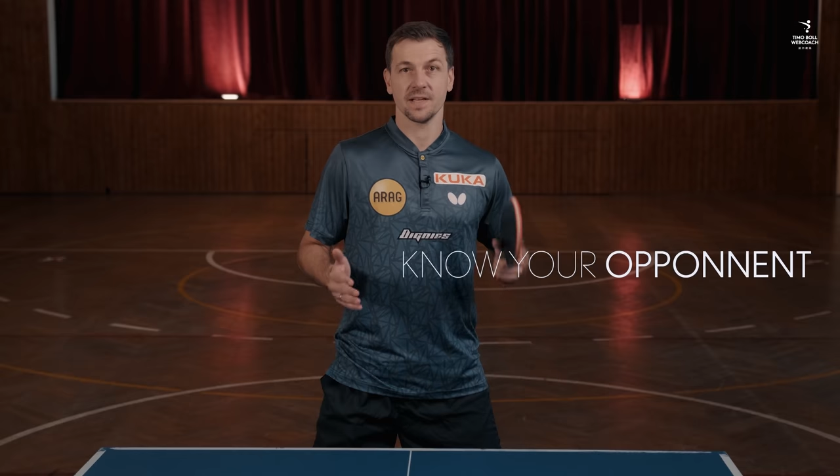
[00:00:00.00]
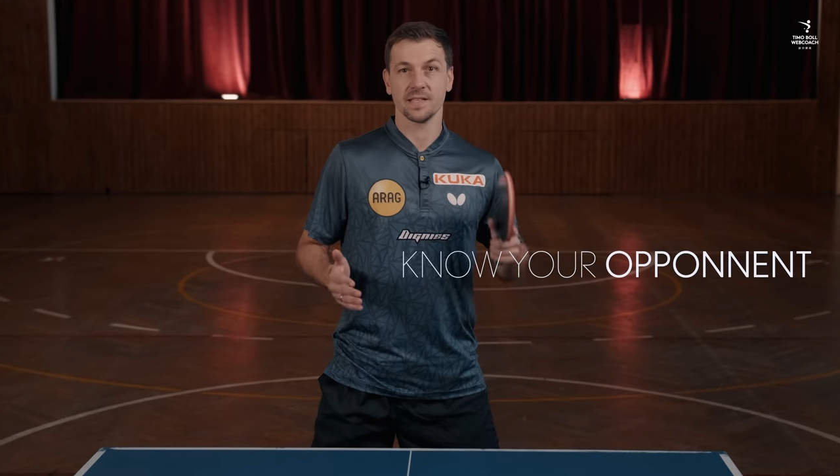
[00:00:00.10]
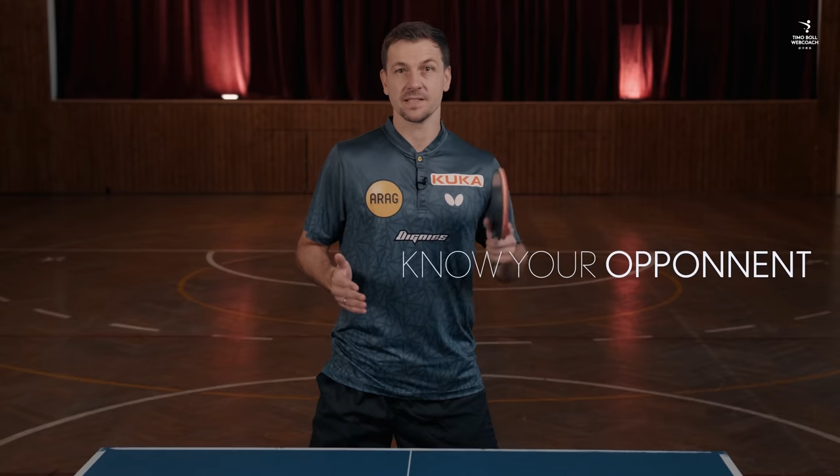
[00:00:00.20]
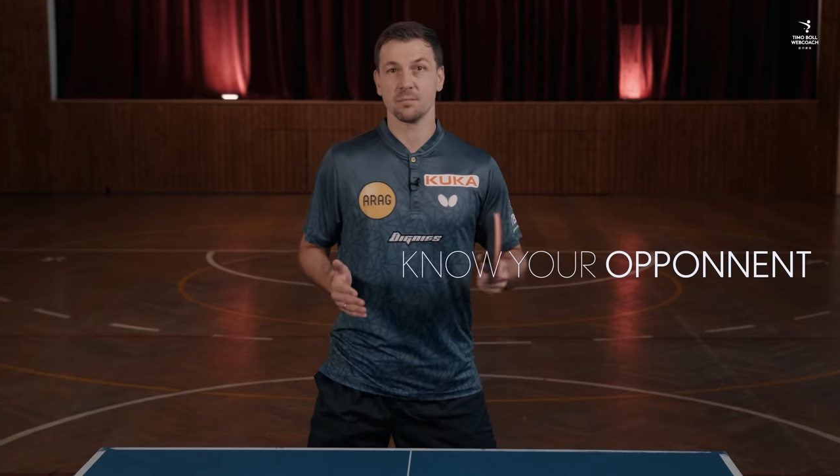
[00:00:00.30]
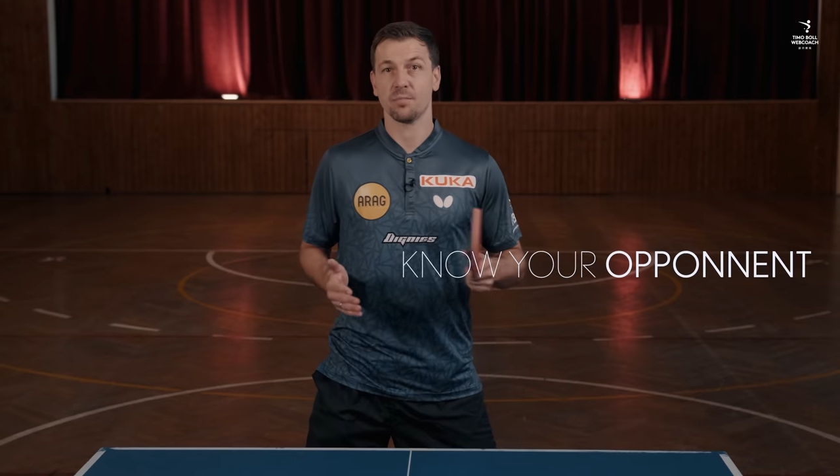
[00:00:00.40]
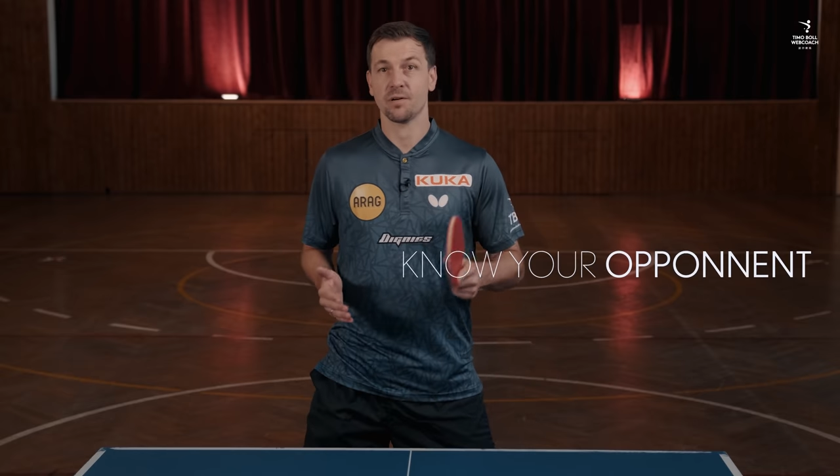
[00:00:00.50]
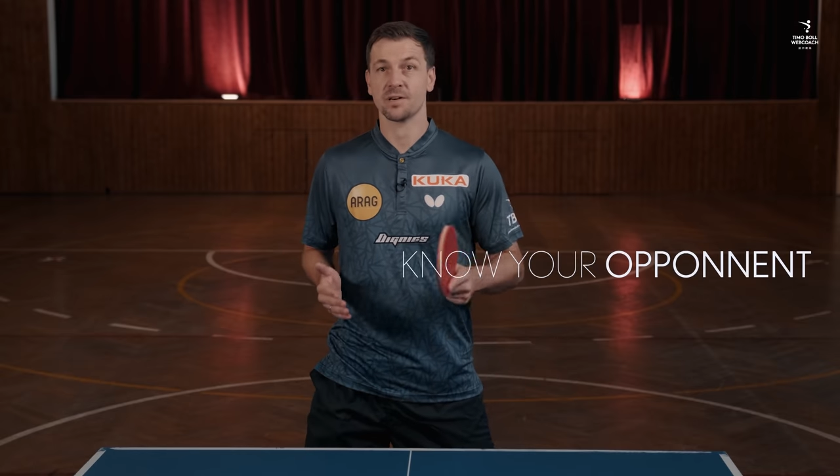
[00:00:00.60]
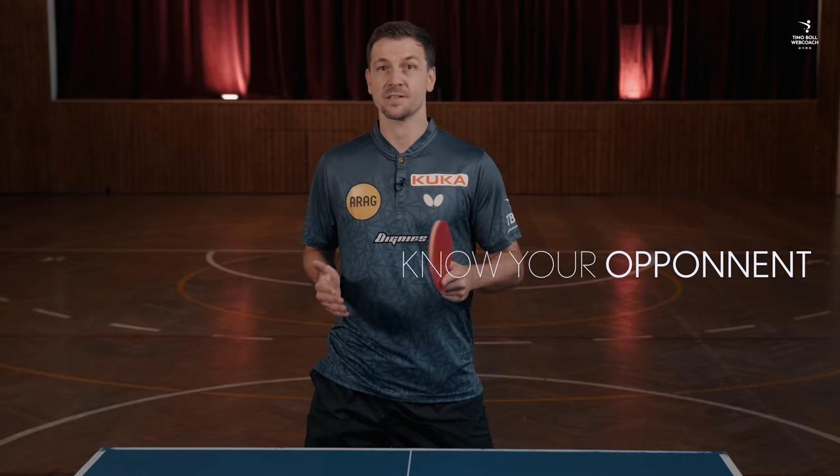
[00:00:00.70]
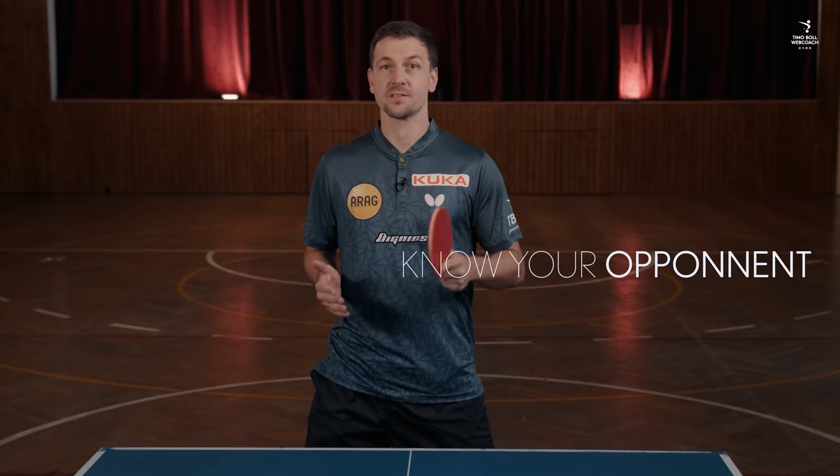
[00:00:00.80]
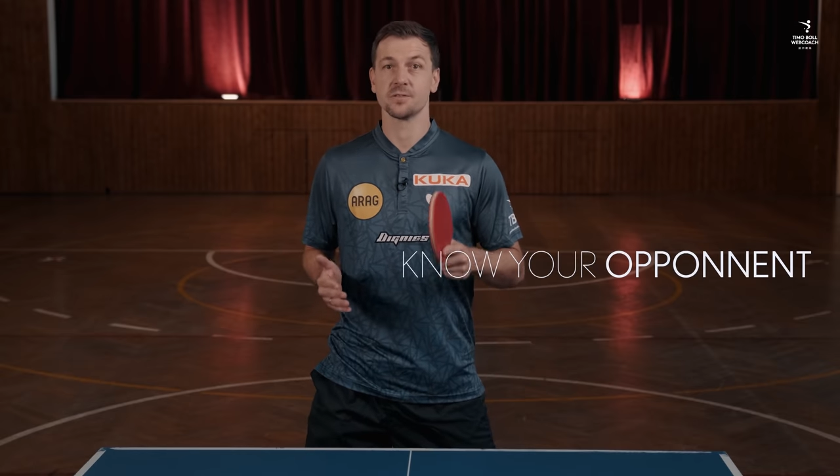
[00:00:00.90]
it is
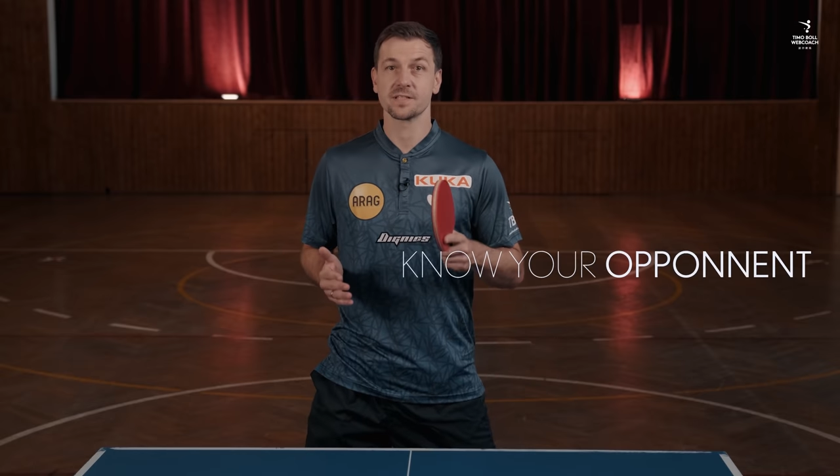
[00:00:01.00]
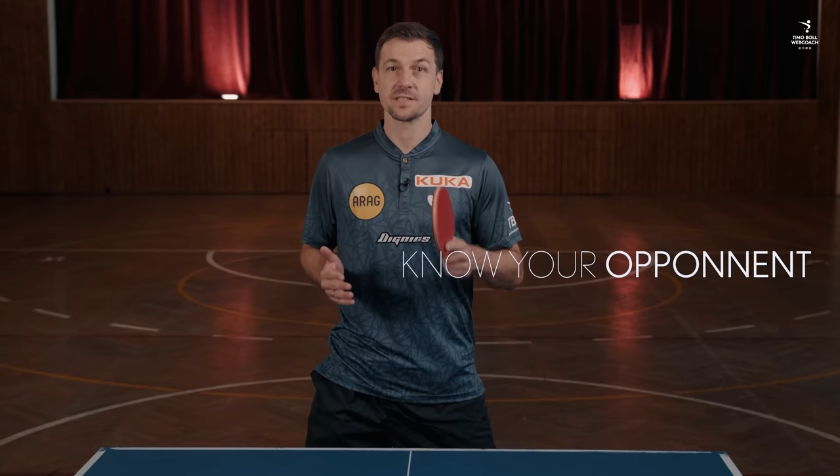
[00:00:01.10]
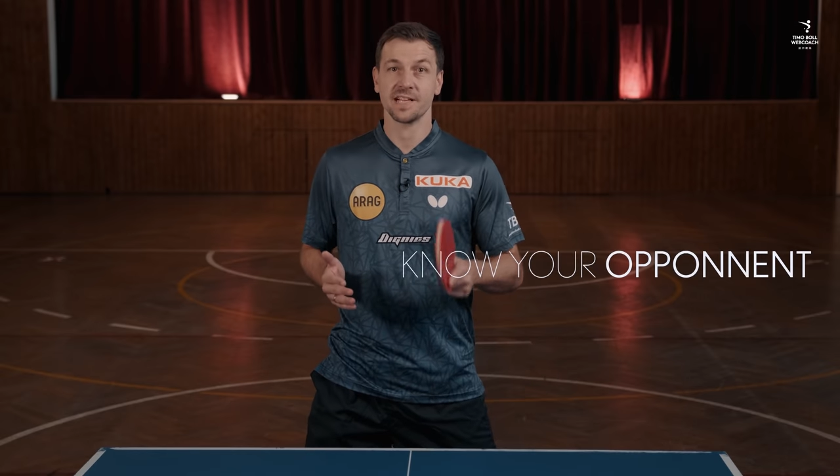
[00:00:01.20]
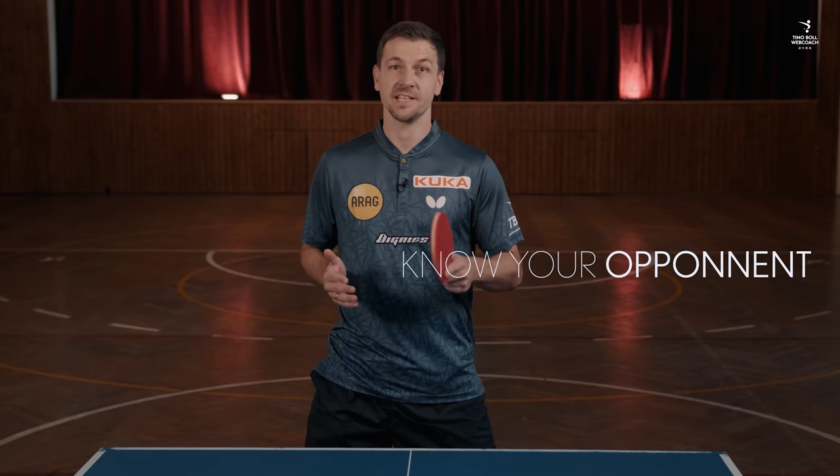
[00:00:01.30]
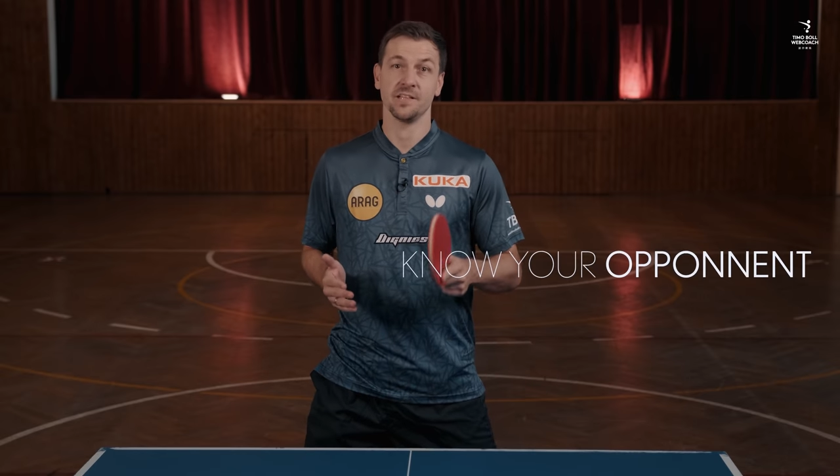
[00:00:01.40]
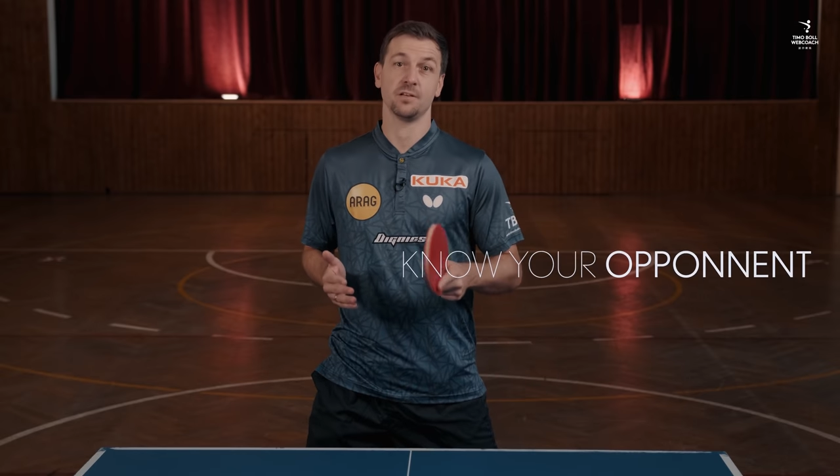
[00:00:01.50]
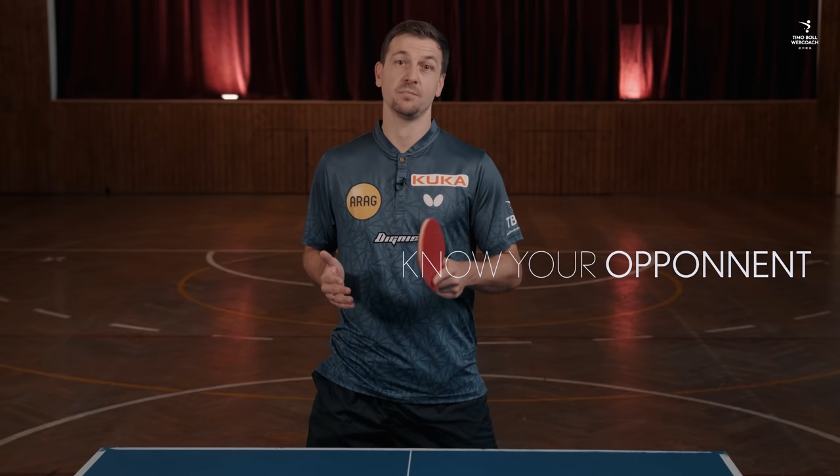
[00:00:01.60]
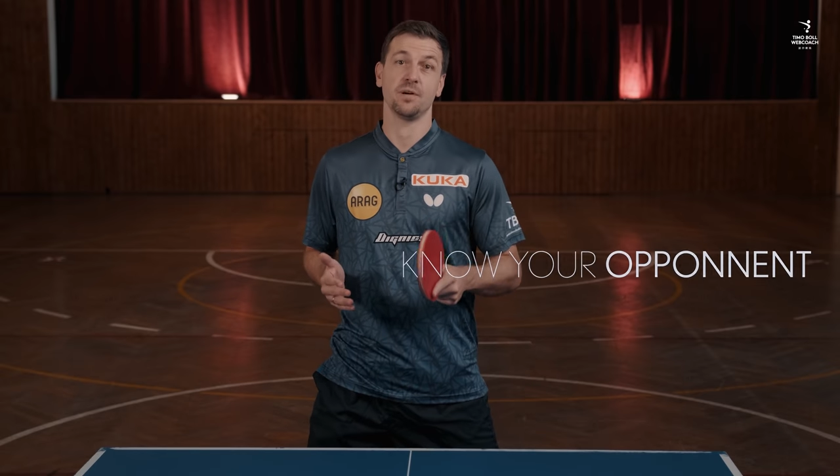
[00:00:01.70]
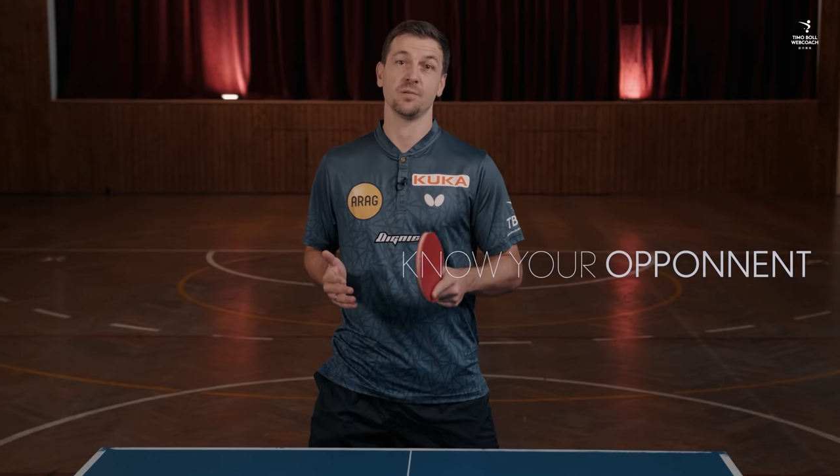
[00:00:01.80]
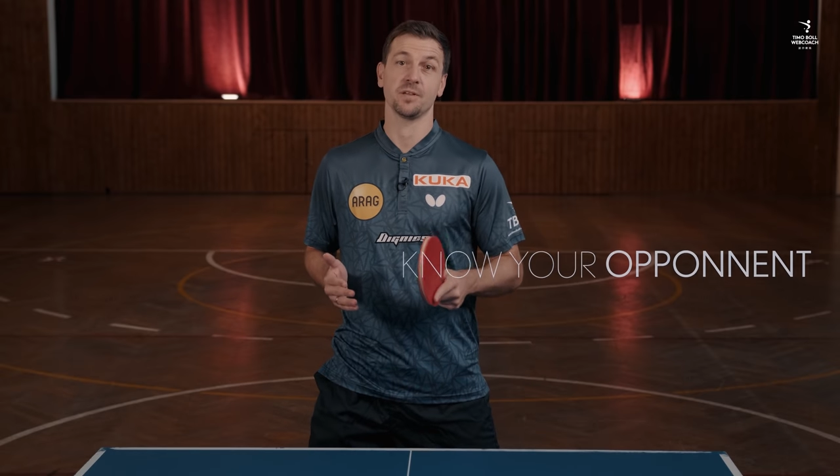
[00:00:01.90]
important to study your
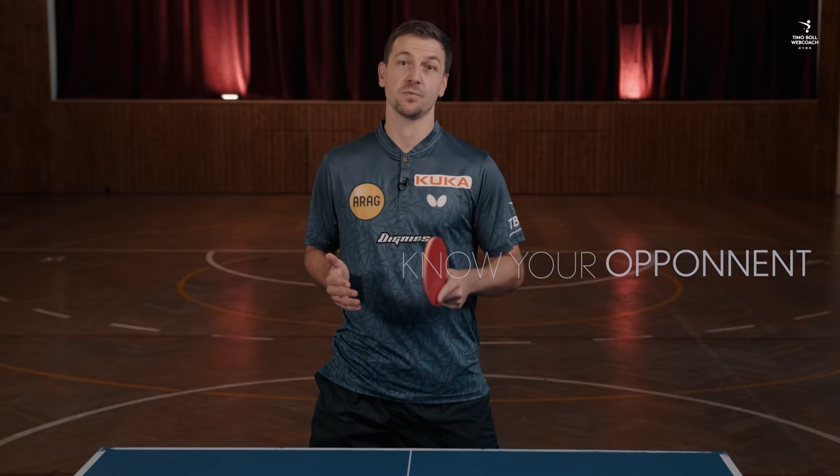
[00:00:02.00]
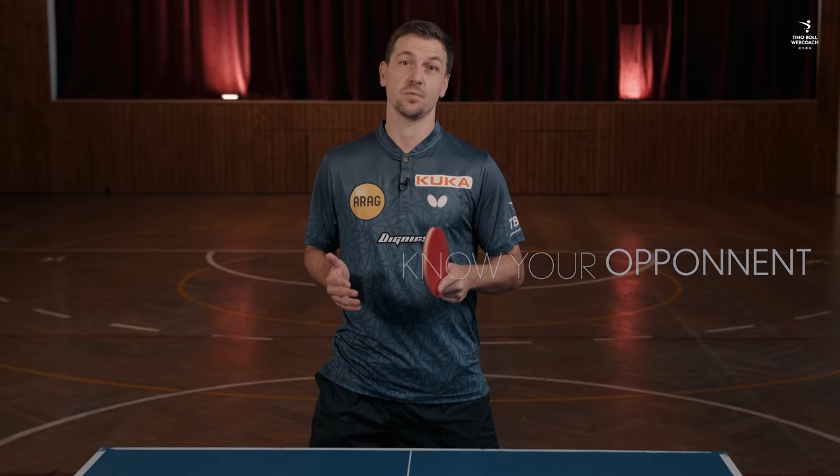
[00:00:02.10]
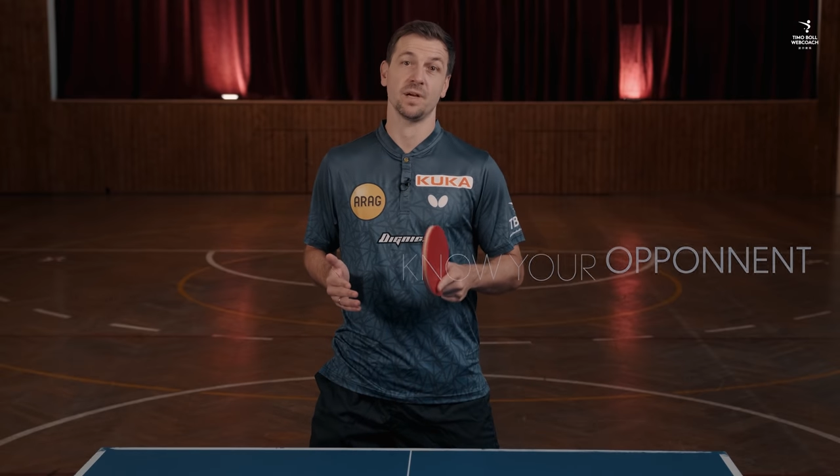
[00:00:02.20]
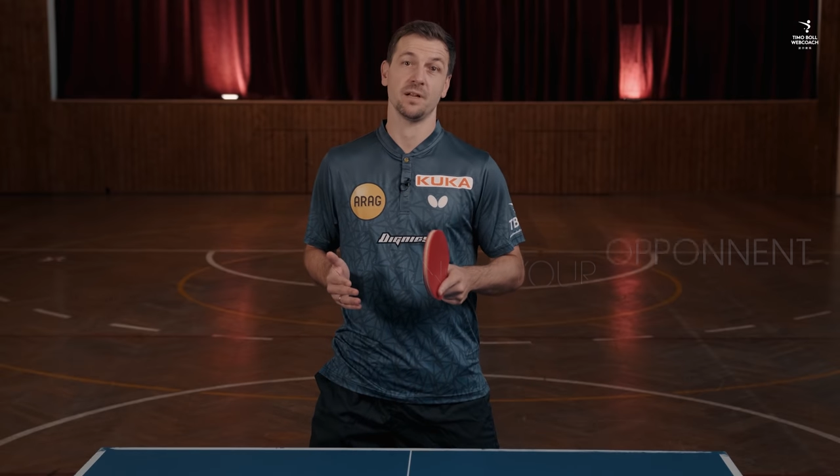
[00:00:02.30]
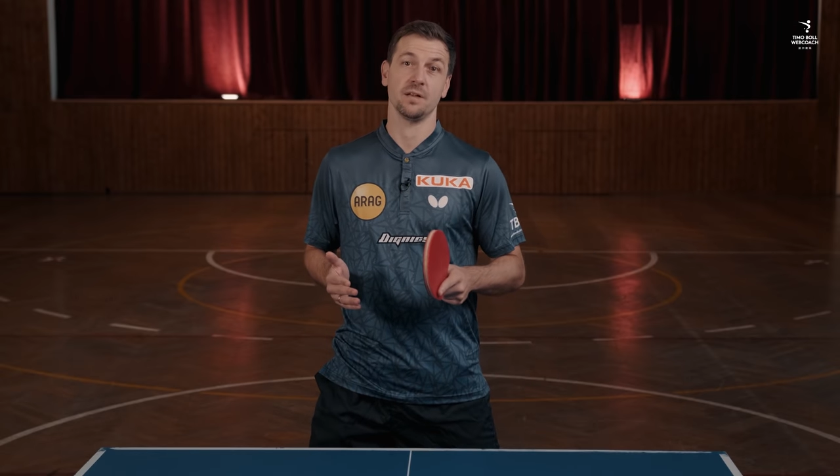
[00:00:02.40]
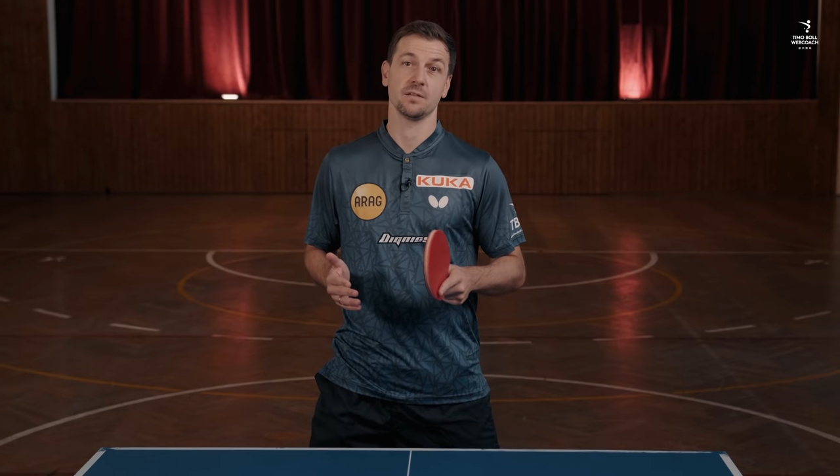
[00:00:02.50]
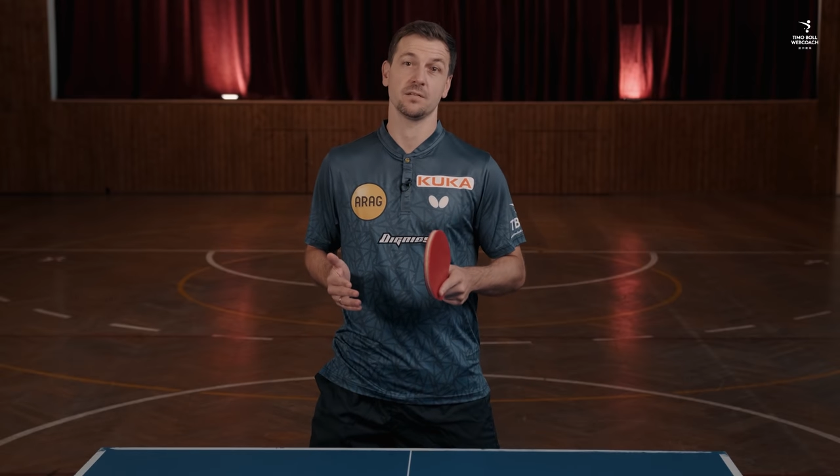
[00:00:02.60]
opponent well.